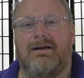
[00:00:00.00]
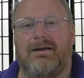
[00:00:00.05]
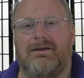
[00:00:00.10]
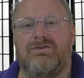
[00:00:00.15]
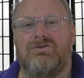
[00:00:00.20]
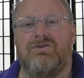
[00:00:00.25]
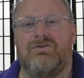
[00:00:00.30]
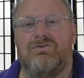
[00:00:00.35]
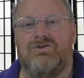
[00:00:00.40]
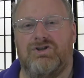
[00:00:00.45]

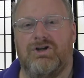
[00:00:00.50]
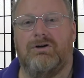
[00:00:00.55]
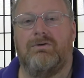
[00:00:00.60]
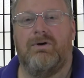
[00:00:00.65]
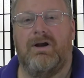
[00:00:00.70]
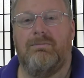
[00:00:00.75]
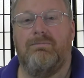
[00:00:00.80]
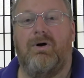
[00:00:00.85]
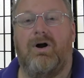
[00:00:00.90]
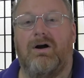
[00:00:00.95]
is to
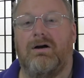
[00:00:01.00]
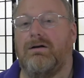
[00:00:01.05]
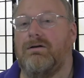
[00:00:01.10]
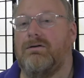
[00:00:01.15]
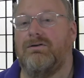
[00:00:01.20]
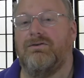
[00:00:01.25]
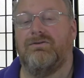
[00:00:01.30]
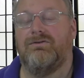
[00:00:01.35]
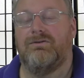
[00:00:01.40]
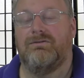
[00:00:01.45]
generate
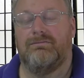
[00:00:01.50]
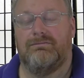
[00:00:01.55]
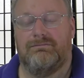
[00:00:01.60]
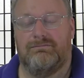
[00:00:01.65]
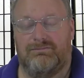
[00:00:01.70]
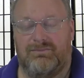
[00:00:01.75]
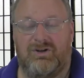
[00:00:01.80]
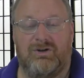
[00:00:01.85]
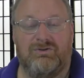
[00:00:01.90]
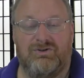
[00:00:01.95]
particles,
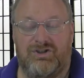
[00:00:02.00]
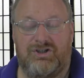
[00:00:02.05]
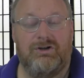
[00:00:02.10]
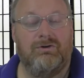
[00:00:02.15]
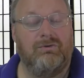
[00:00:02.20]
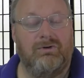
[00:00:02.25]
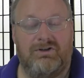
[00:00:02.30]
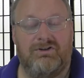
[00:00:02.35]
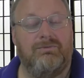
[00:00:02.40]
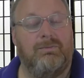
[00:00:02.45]

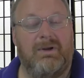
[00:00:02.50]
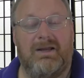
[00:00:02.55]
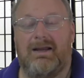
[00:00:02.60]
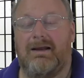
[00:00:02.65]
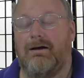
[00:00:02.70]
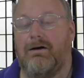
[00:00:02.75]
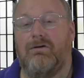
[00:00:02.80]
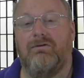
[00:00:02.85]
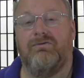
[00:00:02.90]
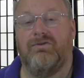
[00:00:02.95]
generally
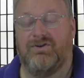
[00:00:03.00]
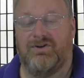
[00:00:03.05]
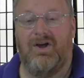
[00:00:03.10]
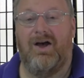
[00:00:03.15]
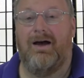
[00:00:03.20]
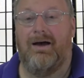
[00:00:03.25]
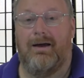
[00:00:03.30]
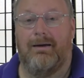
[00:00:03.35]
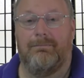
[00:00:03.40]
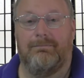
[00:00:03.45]
speaking, over
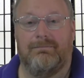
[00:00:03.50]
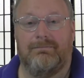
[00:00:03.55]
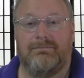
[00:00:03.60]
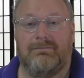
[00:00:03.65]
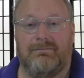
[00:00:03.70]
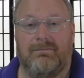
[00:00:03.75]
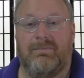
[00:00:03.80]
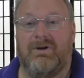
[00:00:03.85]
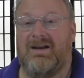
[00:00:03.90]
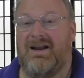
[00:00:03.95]
time.
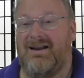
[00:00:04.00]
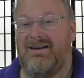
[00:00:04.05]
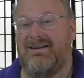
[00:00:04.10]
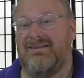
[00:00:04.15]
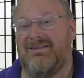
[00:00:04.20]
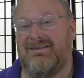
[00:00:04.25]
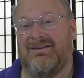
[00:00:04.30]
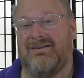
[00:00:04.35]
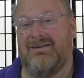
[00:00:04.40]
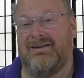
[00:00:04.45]
I mean, not
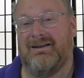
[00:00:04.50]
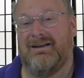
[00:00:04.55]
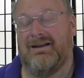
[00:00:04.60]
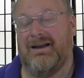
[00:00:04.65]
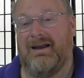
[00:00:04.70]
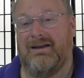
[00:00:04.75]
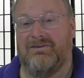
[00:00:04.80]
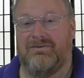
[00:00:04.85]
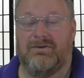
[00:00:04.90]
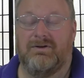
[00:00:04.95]
necessarily in the
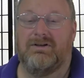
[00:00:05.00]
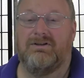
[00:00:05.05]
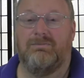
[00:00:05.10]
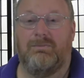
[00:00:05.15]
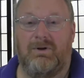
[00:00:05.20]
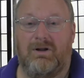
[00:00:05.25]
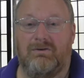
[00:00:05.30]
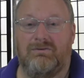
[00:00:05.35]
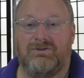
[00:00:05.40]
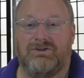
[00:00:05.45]
case of an
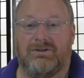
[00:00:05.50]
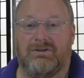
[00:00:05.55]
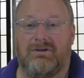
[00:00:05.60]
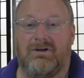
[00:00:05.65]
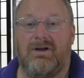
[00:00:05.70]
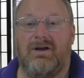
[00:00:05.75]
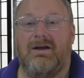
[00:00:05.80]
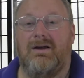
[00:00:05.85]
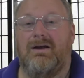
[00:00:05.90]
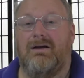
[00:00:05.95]
explosion,
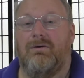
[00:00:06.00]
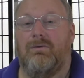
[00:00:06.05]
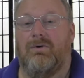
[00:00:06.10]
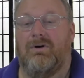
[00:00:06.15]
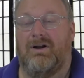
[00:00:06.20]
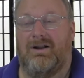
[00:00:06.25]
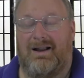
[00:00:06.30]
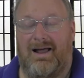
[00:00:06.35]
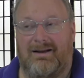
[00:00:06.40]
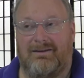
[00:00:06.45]

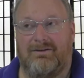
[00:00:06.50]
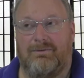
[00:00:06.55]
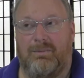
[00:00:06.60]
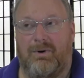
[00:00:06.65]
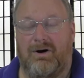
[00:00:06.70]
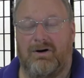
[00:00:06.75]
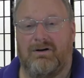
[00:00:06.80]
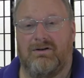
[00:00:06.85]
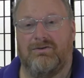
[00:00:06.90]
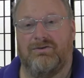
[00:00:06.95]
where lots of
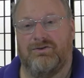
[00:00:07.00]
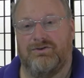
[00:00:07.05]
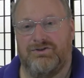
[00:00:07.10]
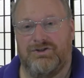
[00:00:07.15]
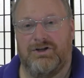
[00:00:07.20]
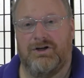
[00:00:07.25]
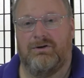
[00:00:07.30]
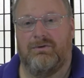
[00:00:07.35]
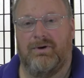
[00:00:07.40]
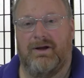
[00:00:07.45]
particles are
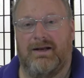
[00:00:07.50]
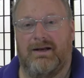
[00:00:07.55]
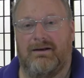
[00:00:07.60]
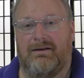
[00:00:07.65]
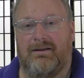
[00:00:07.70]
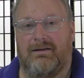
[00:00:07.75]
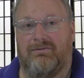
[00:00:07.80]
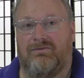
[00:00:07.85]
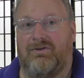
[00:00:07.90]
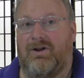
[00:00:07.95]

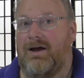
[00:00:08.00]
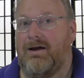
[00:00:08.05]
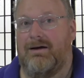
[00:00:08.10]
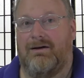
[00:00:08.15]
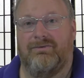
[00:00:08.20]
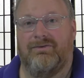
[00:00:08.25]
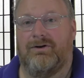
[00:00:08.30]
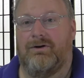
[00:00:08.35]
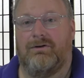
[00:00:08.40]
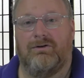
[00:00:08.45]
generated that fly
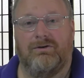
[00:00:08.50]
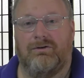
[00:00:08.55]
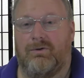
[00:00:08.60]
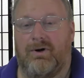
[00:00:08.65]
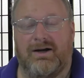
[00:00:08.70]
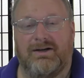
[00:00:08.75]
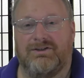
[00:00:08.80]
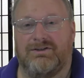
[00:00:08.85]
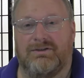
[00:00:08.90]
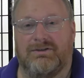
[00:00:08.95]
off in all
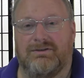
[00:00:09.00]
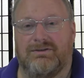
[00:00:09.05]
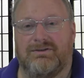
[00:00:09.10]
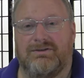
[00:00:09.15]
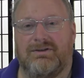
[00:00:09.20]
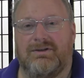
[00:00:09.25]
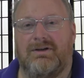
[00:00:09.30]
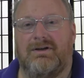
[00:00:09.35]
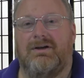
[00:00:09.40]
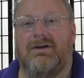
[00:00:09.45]

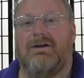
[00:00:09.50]
directions